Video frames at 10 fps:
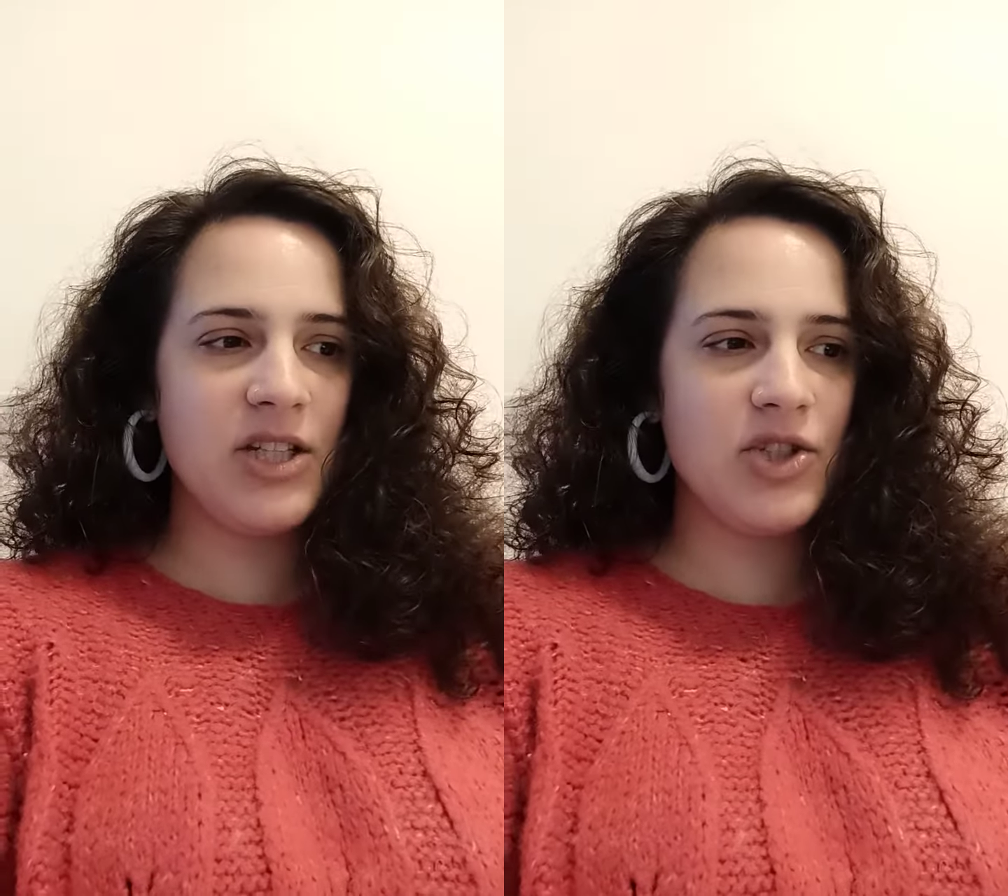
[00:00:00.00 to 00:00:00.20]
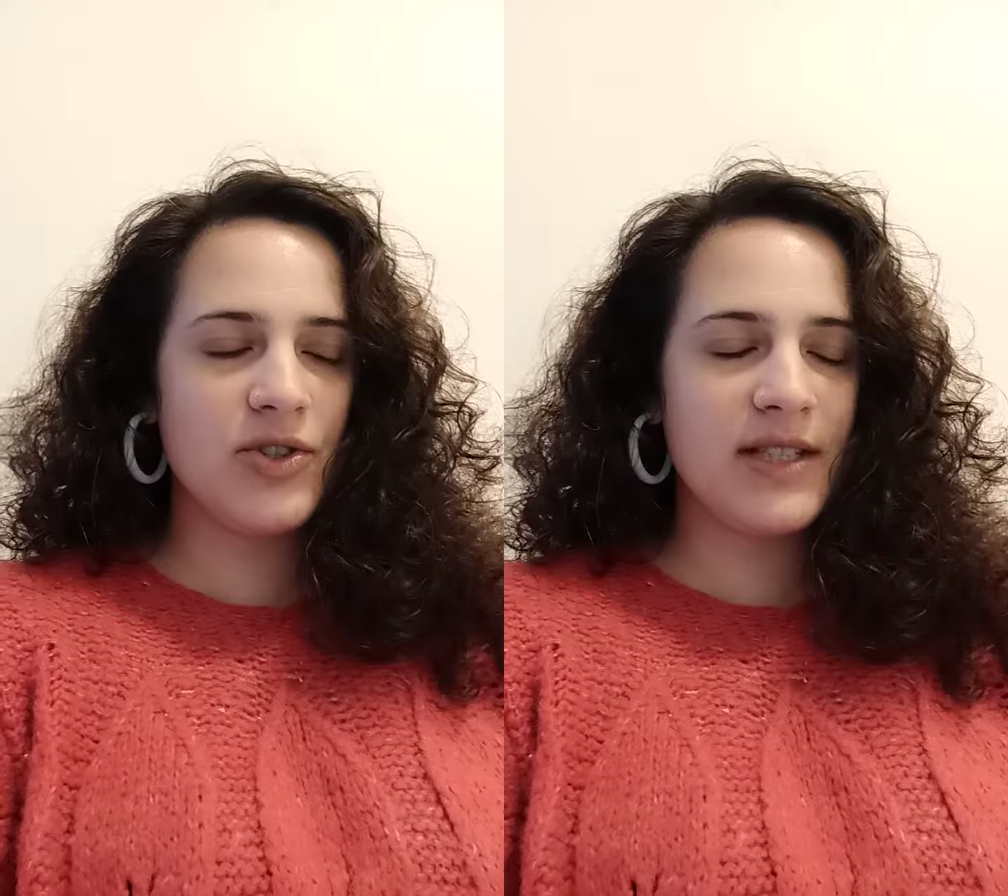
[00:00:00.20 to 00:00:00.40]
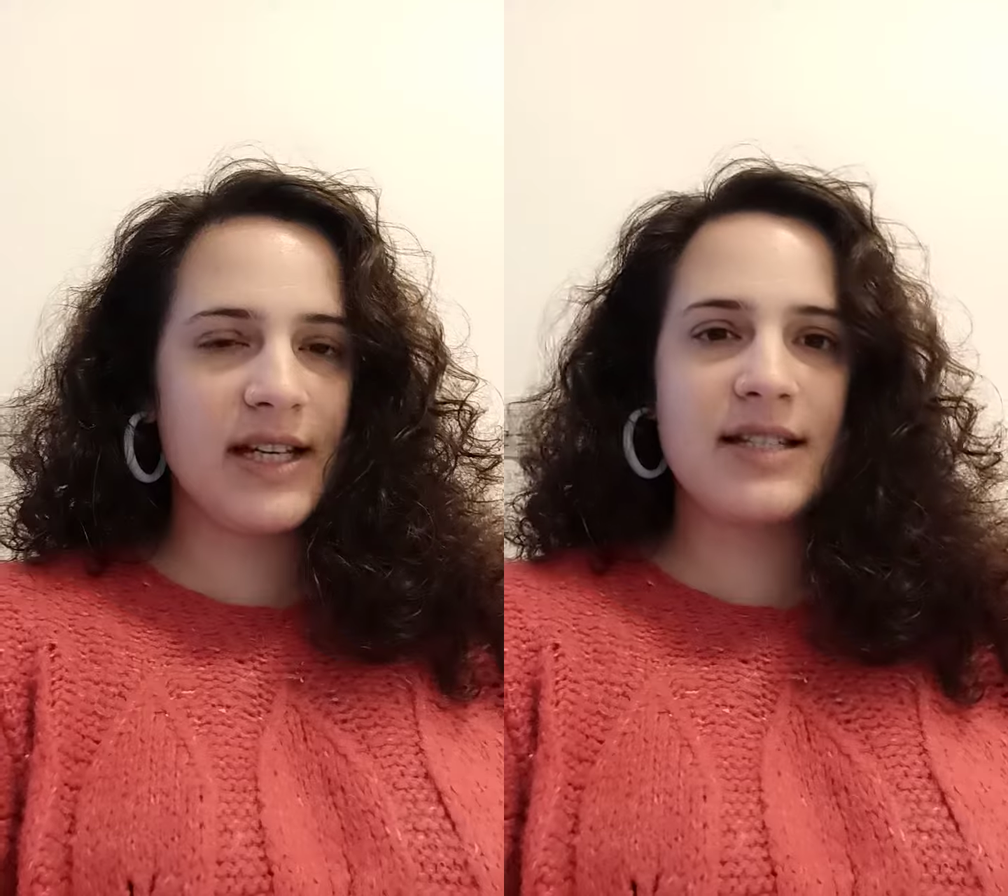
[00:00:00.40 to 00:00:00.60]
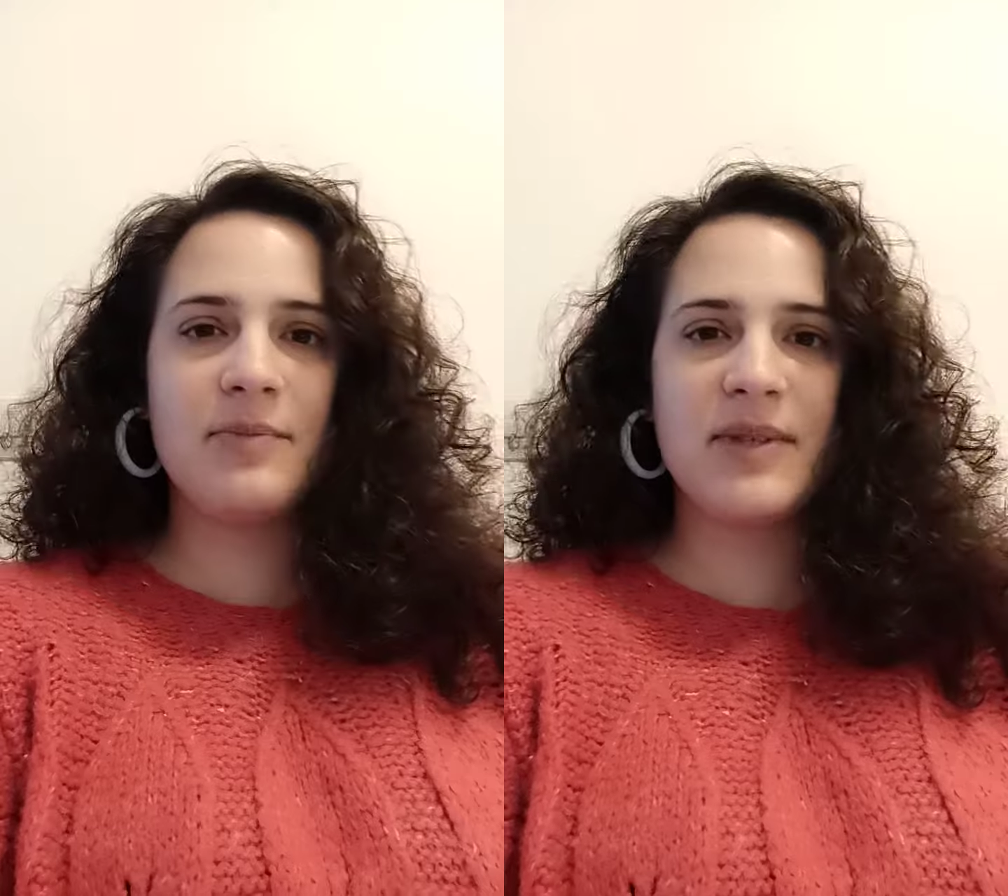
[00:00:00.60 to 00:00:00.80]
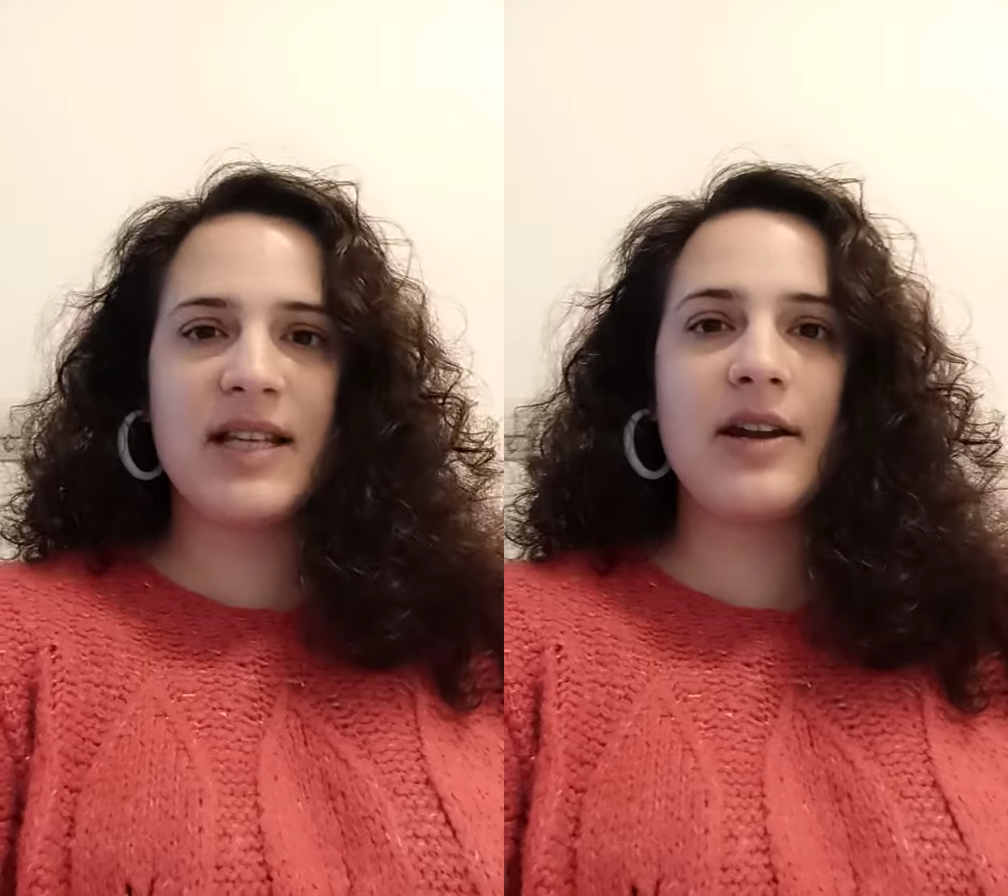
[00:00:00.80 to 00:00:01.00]
to
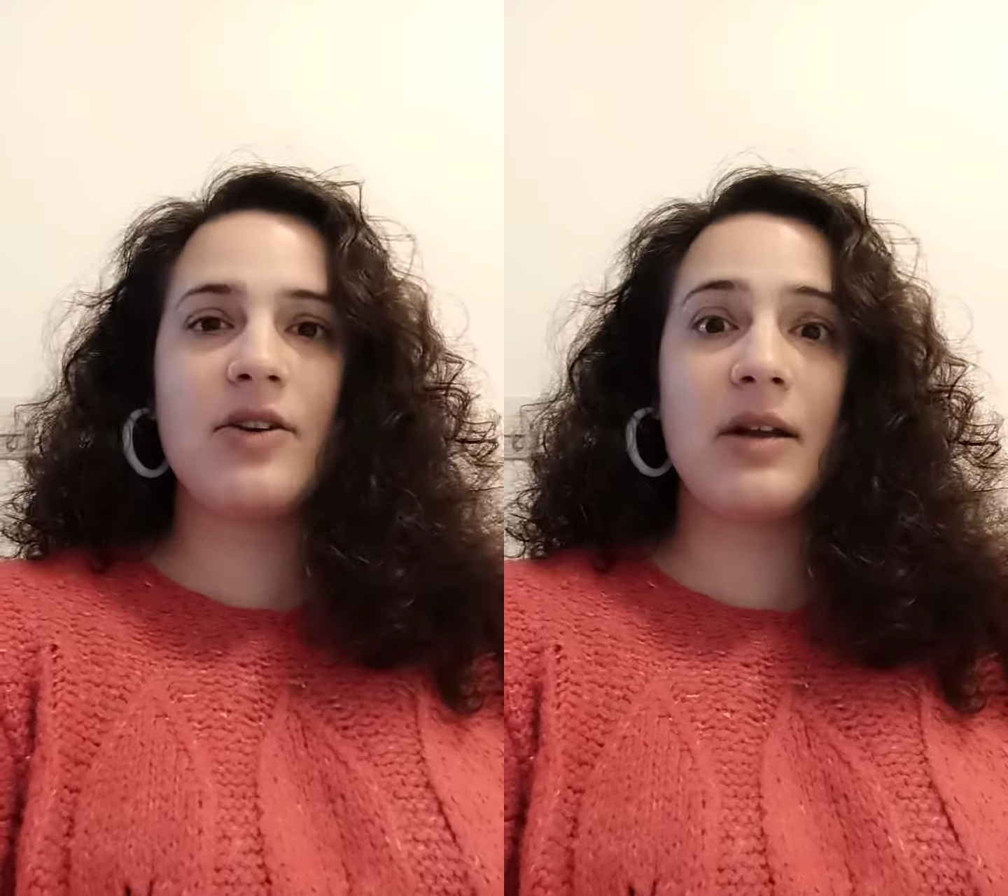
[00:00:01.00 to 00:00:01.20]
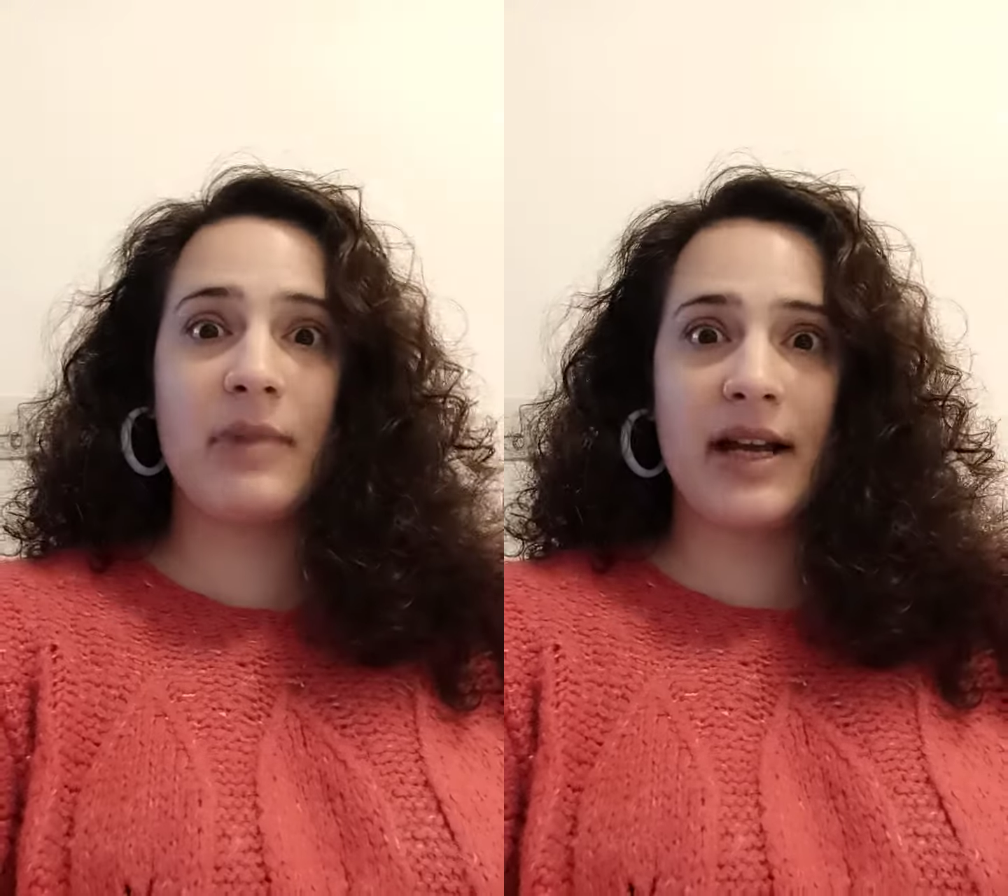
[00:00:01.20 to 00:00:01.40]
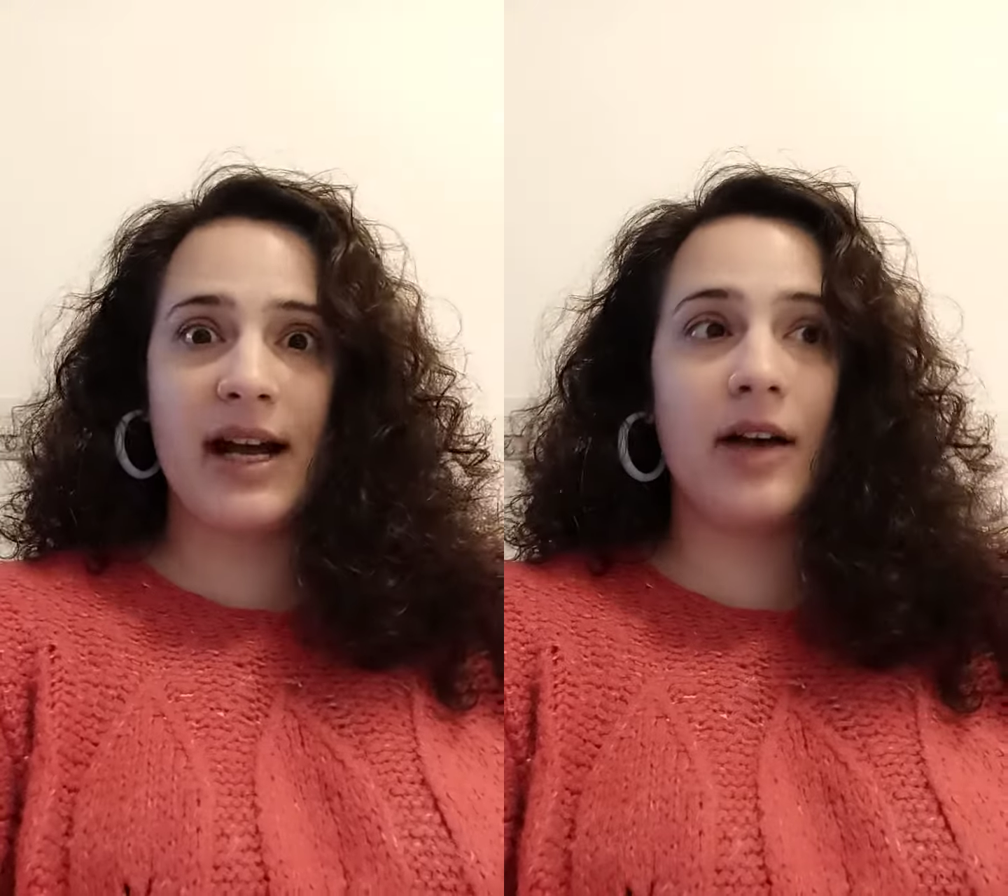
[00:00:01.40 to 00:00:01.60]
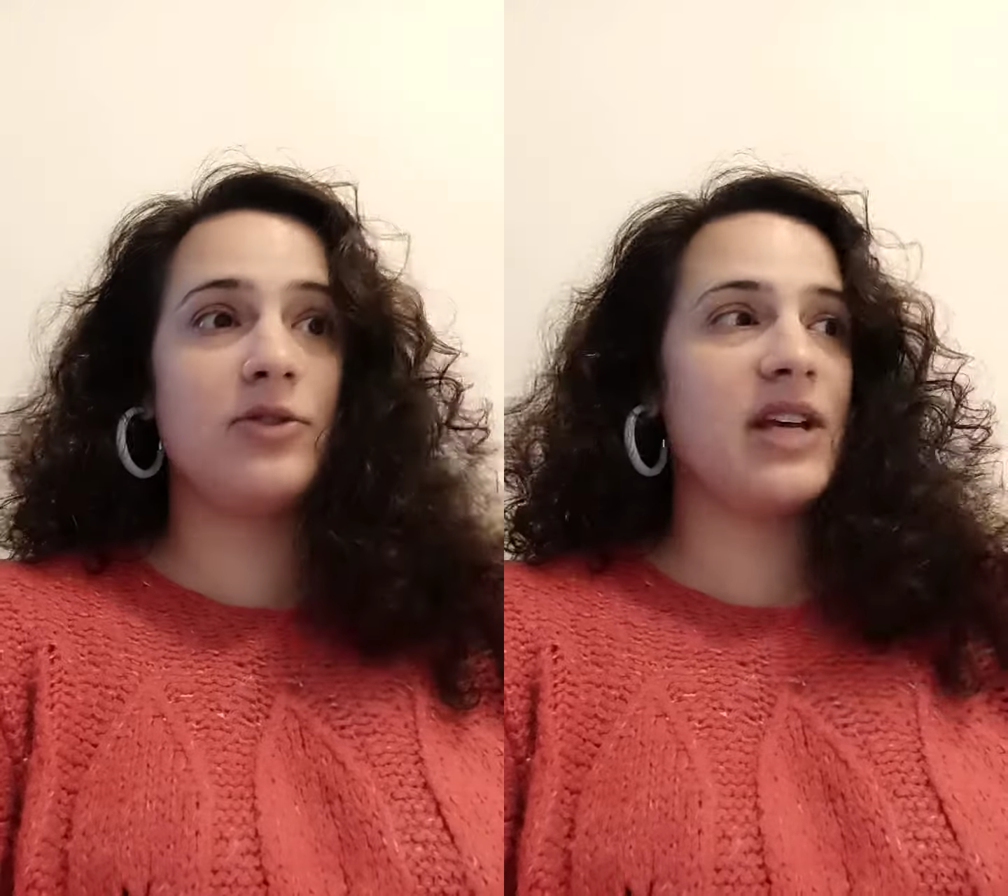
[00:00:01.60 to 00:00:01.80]
60% in my account